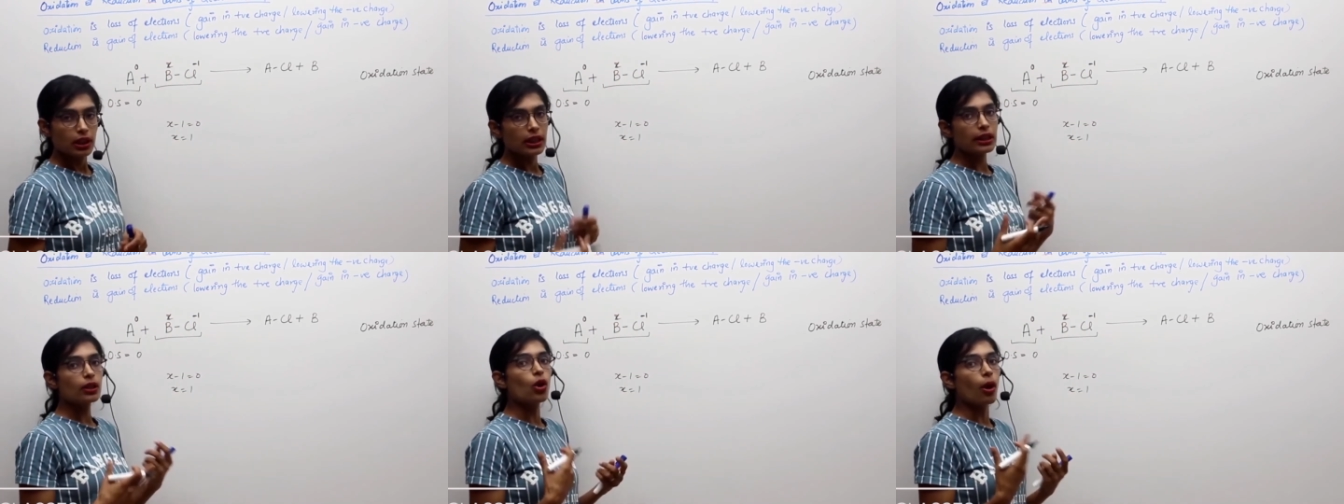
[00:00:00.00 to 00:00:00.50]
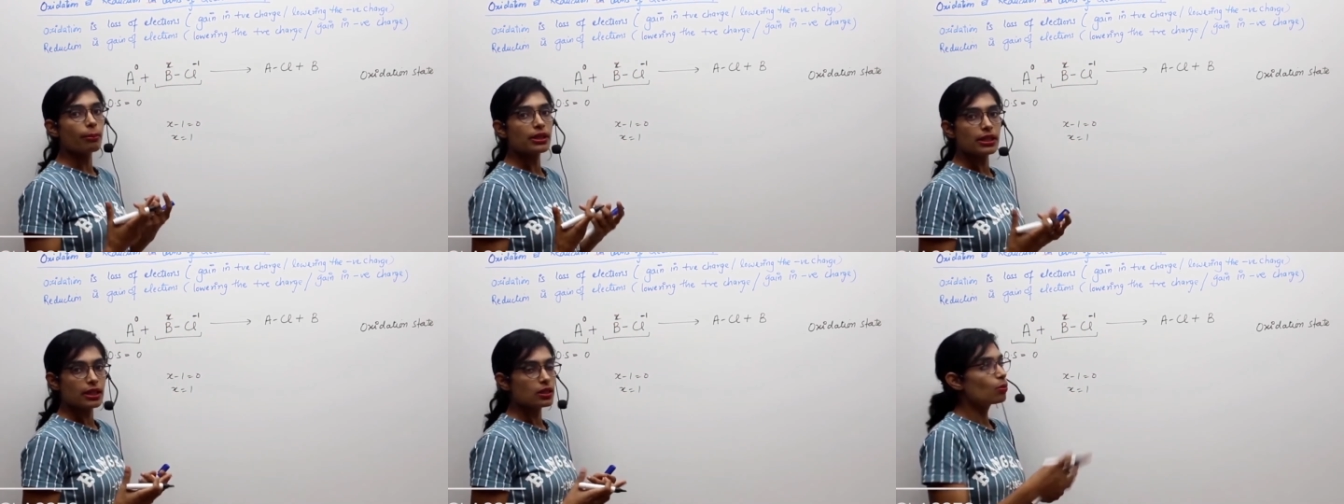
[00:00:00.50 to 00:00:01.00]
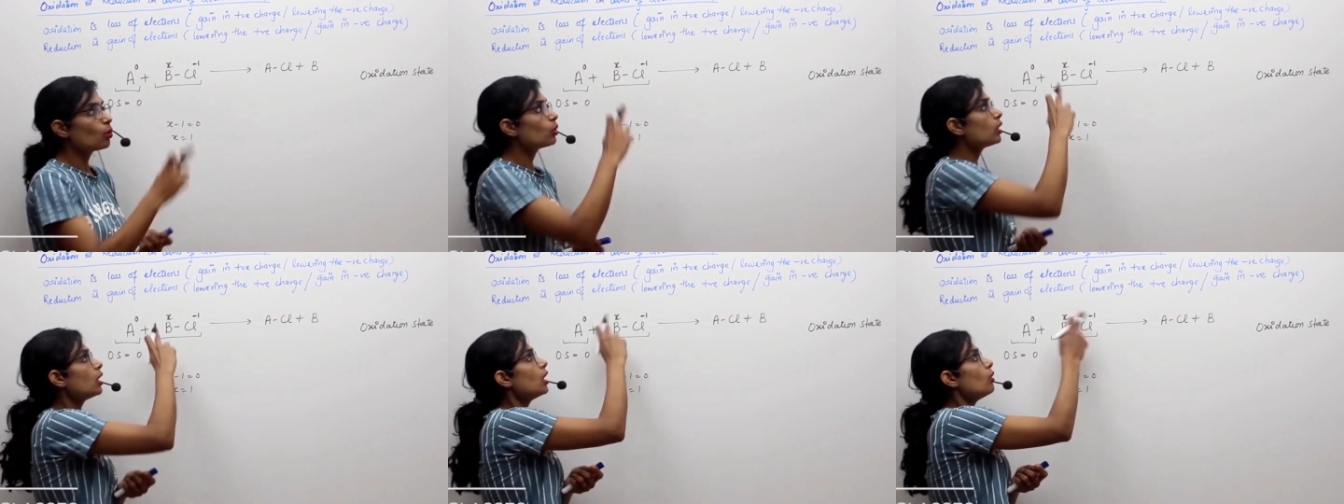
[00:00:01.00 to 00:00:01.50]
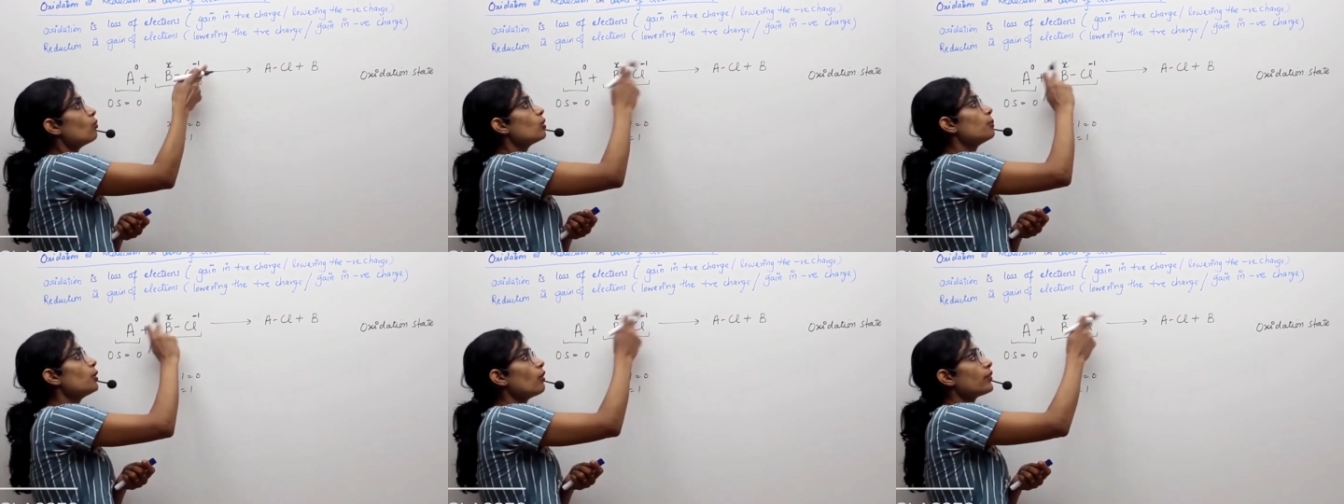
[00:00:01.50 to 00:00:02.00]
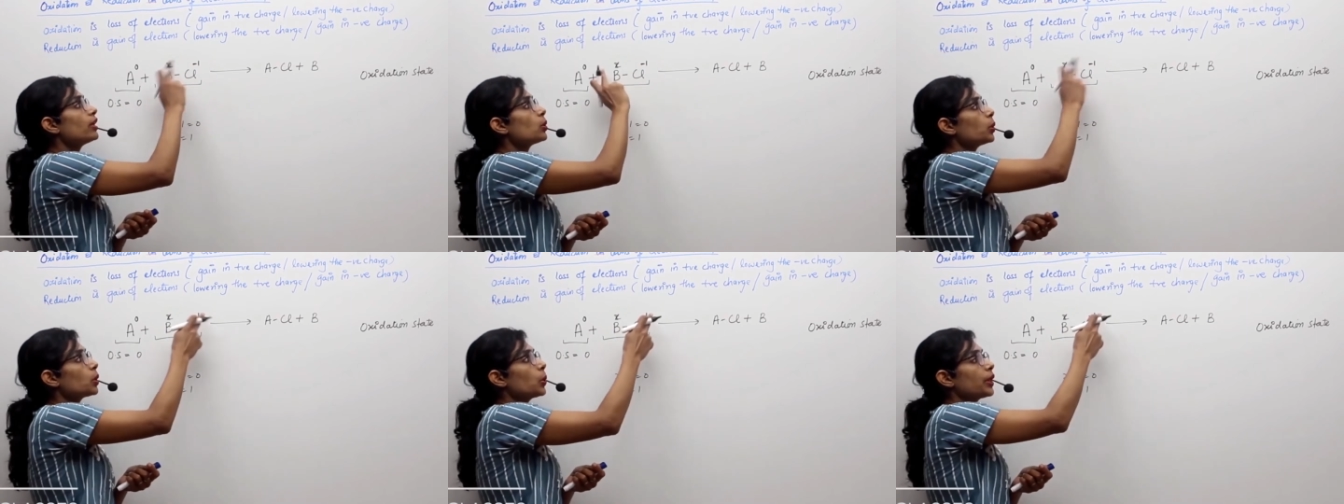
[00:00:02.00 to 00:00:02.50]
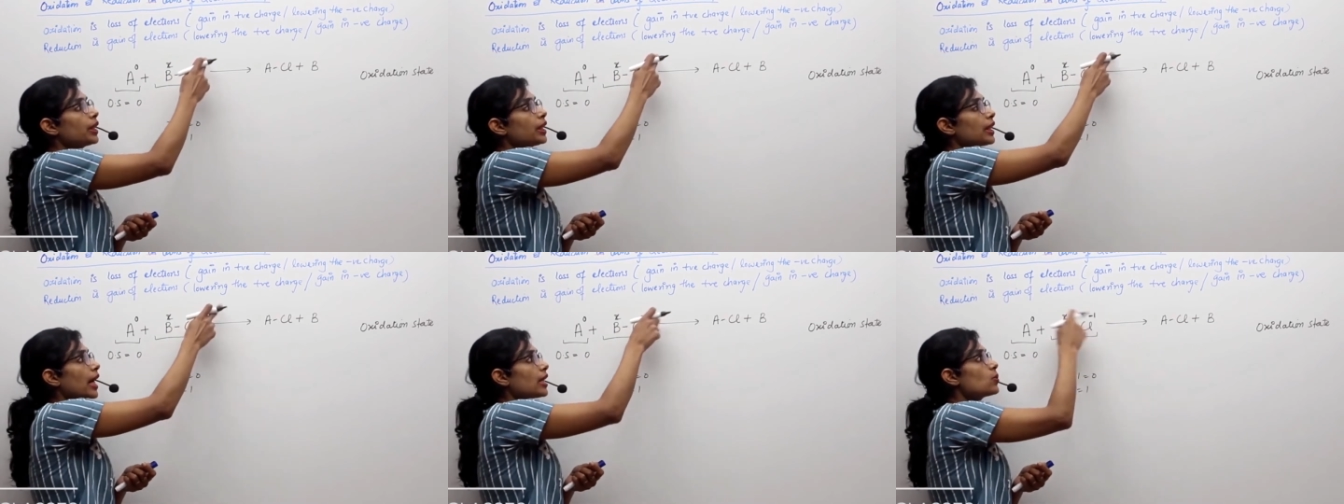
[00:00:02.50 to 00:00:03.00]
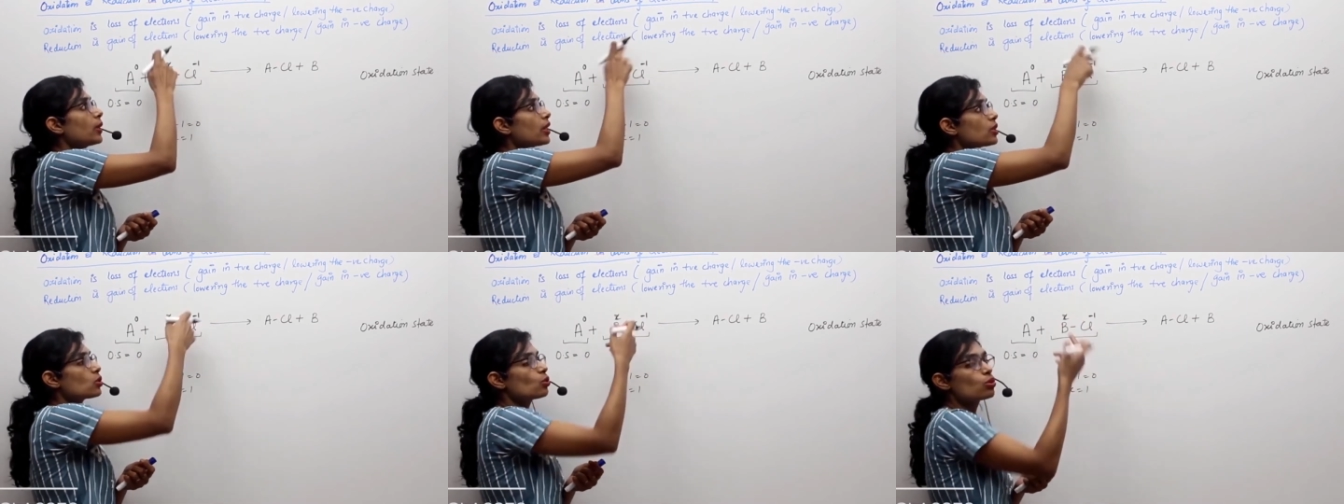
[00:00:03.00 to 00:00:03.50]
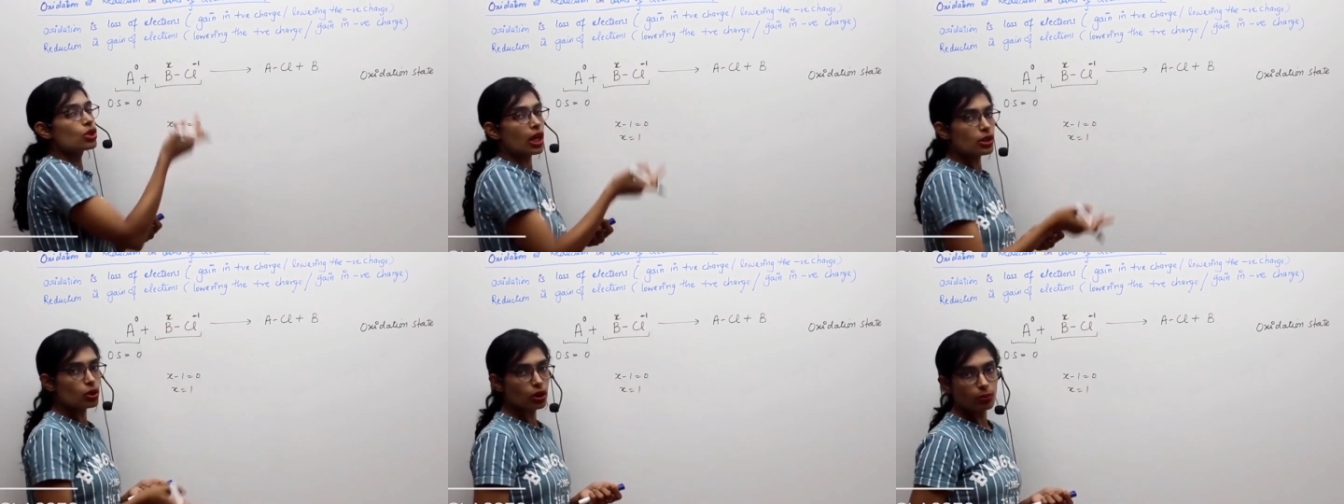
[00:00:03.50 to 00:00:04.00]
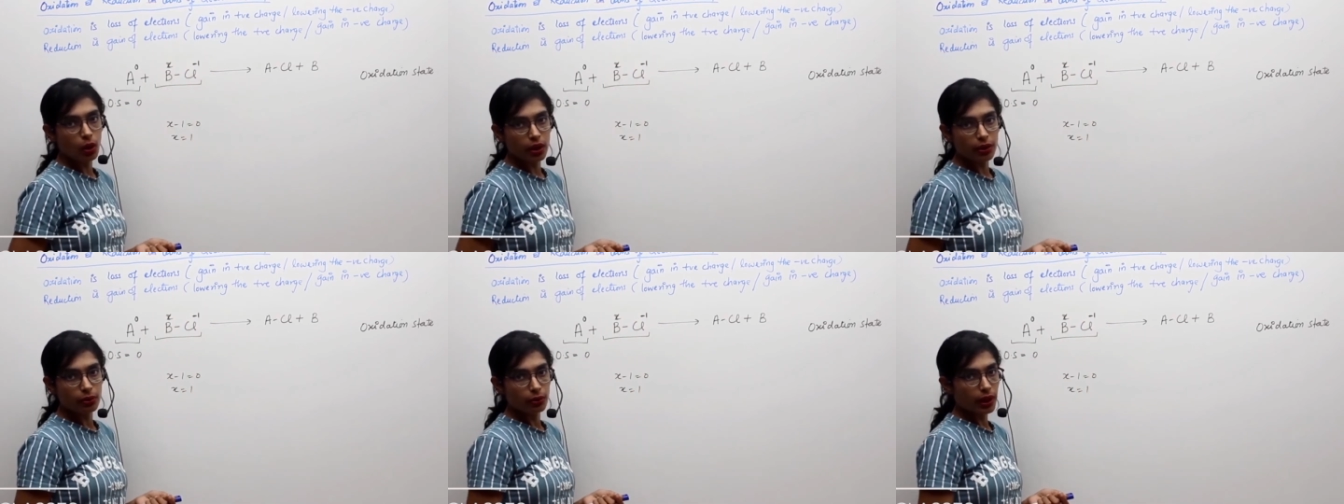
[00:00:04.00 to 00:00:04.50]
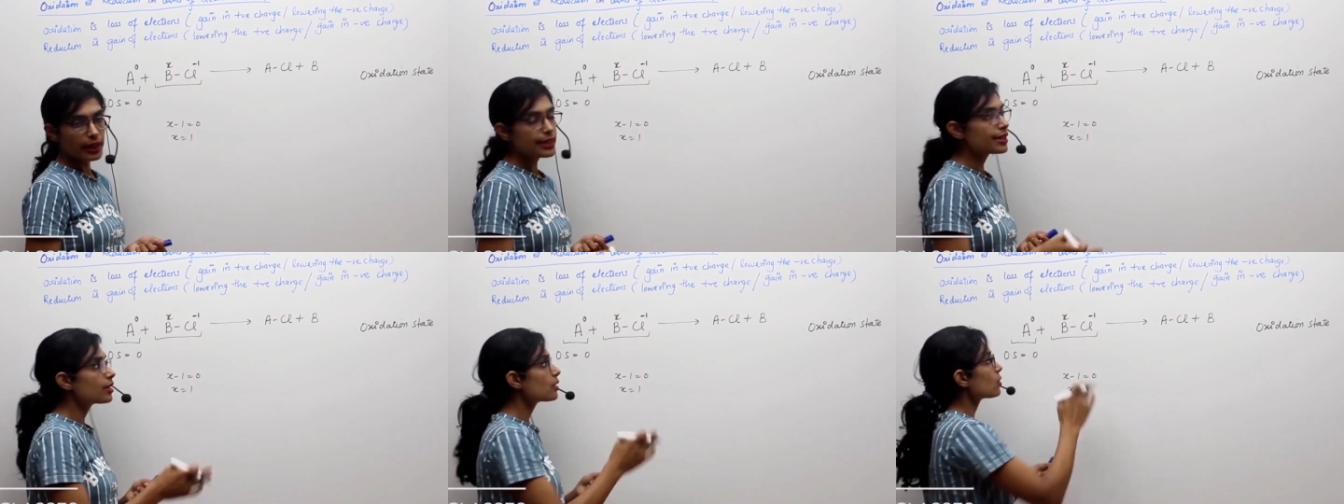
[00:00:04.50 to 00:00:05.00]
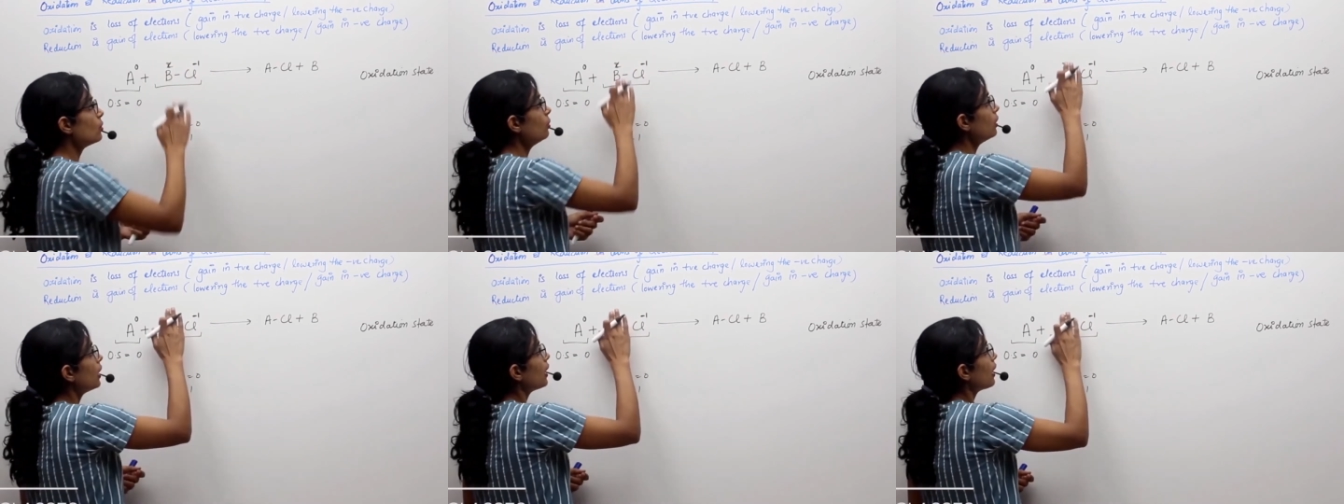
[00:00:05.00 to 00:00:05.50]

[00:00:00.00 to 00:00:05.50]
Little common sense, both would be of equal quantity, that is why there is no charge on the molecule, correct? So